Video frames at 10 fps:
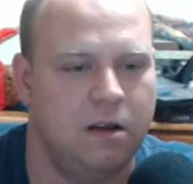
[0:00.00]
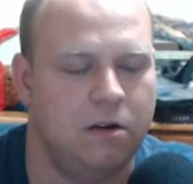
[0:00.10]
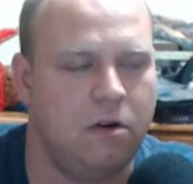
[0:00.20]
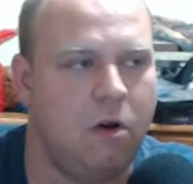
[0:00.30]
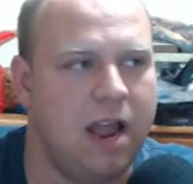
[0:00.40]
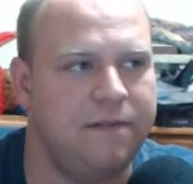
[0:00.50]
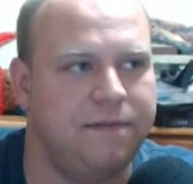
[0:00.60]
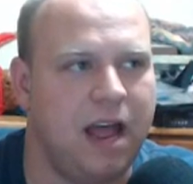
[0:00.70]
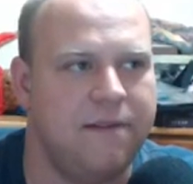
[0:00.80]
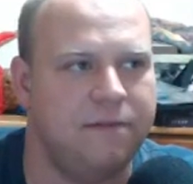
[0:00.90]
No,
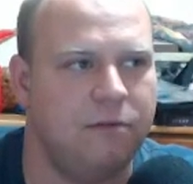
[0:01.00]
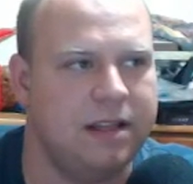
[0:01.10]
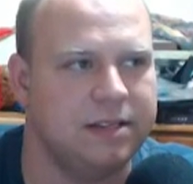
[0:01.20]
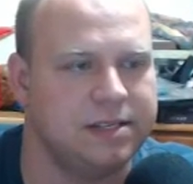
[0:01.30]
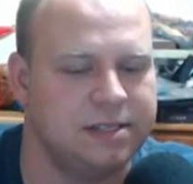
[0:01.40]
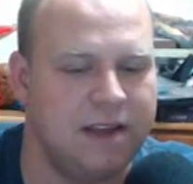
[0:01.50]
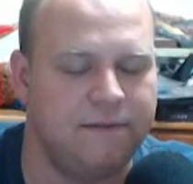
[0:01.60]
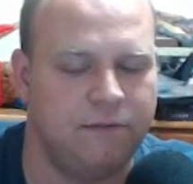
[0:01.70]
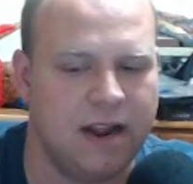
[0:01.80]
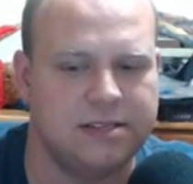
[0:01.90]
I've read this.
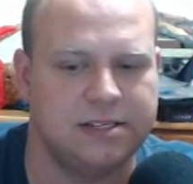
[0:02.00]
I've read studies on this stuff.